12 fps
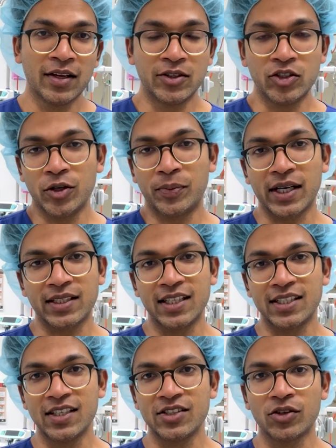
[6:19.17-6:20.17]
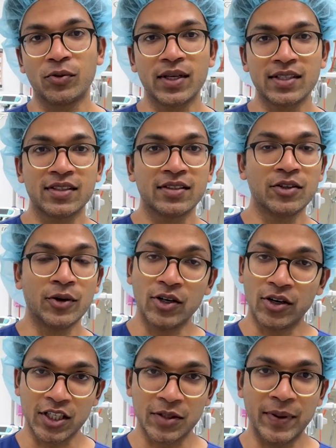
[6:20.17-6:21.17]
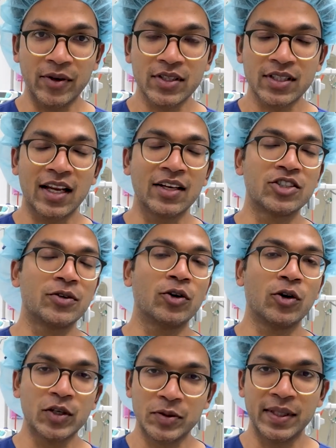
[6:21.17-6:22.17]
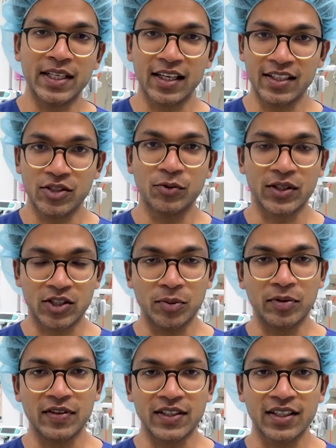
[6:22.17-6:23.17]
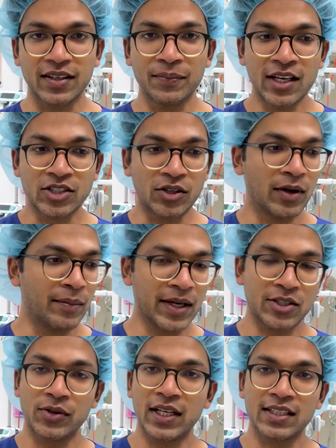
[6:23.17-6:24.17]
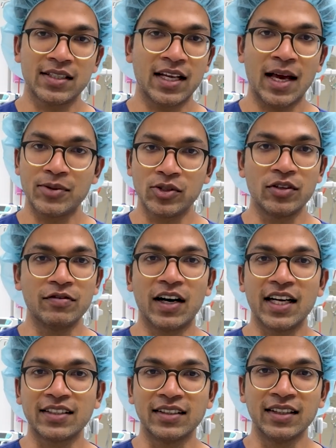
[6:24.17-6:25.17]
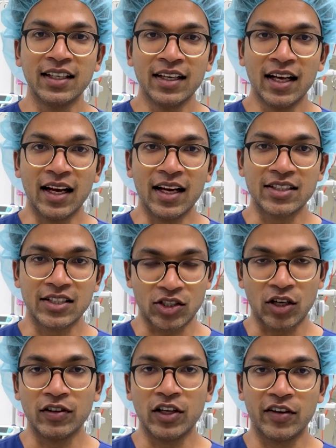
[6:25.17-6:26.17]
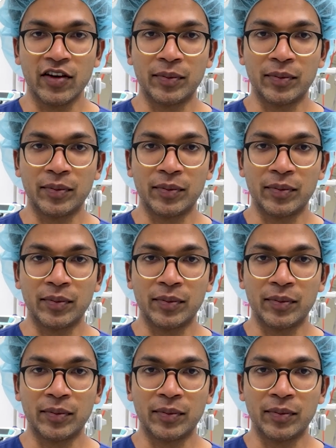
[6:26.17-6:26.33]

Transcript: junior practitioners or ones who are not experienced and should always be done with supervision. So a muscle relaxant, absolutely vital uh, to solve a lot of your